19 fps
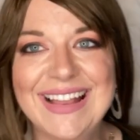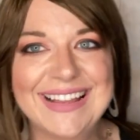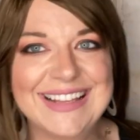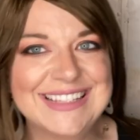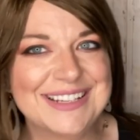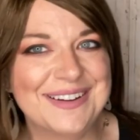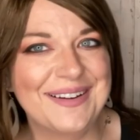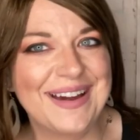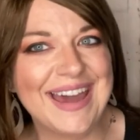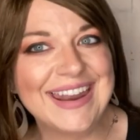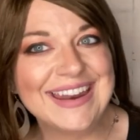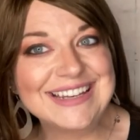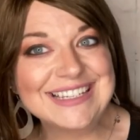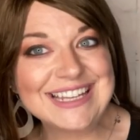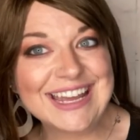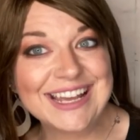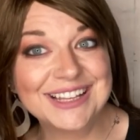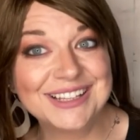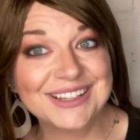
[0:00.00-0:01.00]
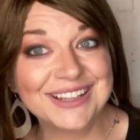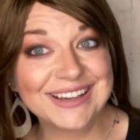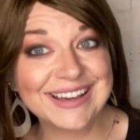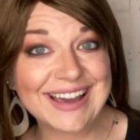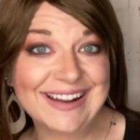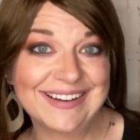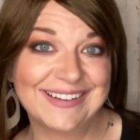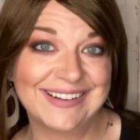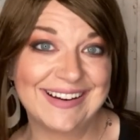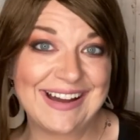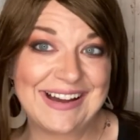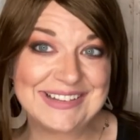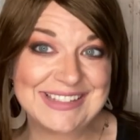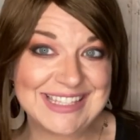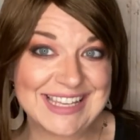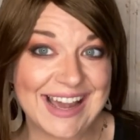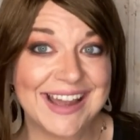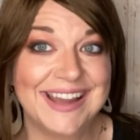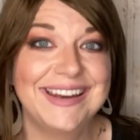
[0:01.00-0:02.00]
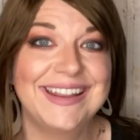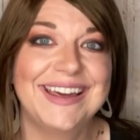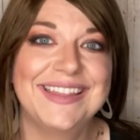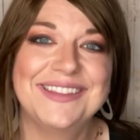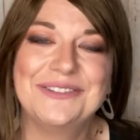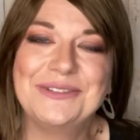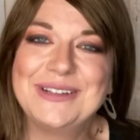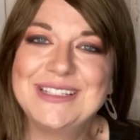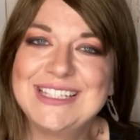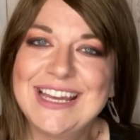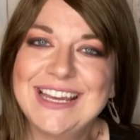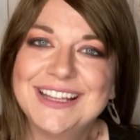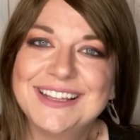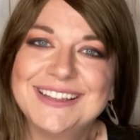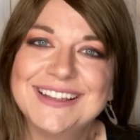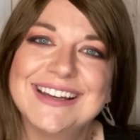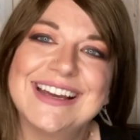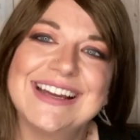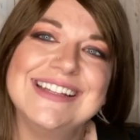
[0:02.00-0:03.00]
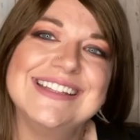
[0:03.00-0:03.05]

Let's go ahead and take a look at her outside and then we'll take a look